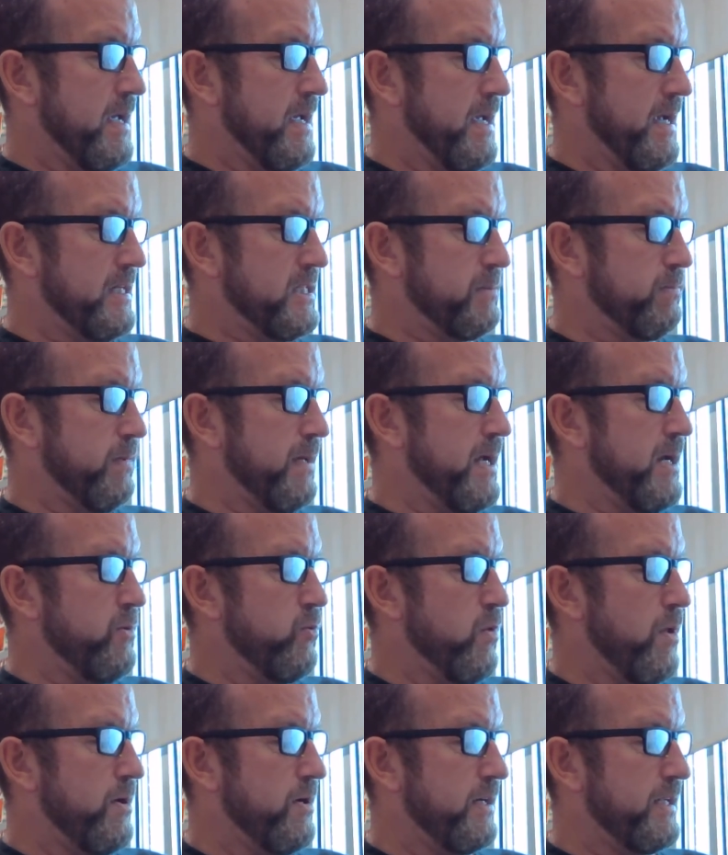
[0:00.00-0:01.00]
Explain
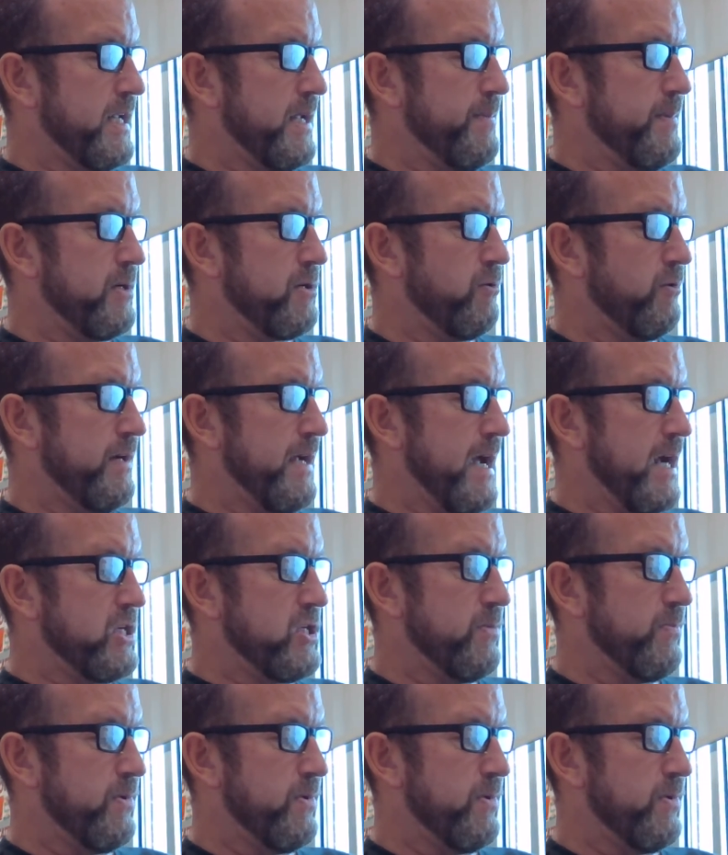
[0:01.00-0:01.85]
whether a chemical reaction